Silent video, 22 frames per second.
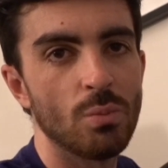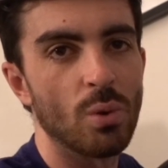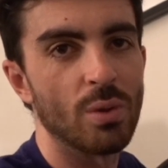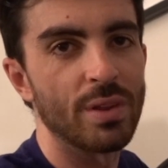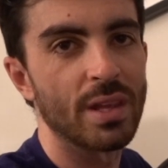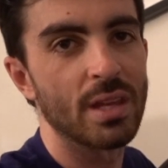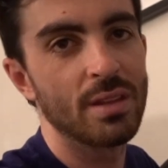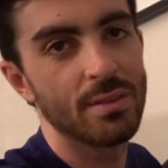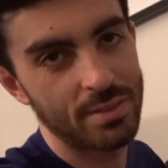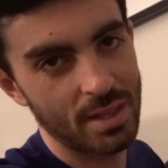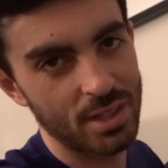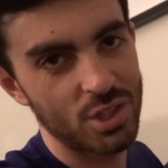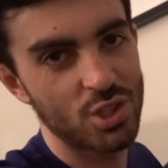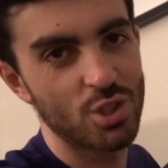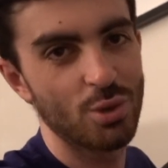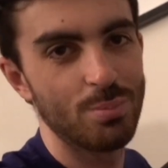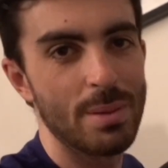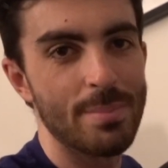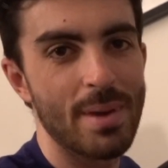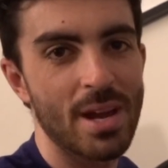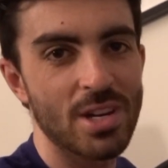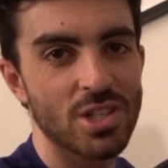Well, they should
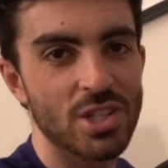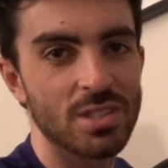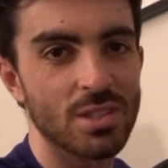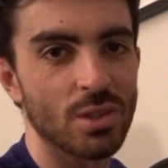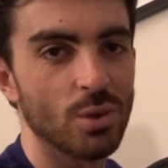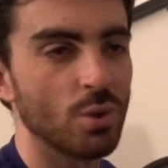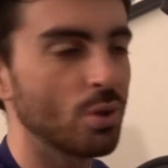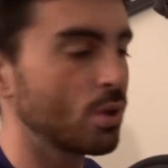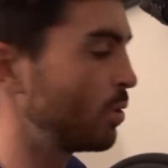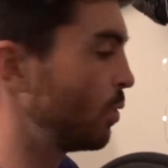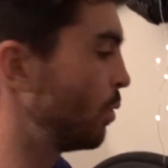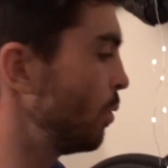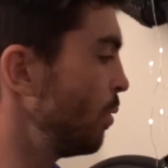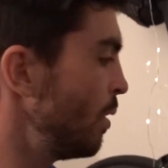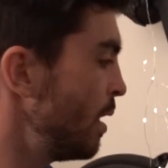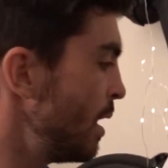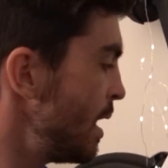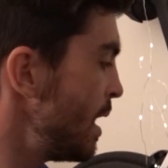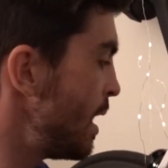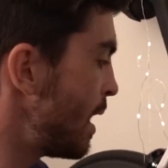be matching to look cool.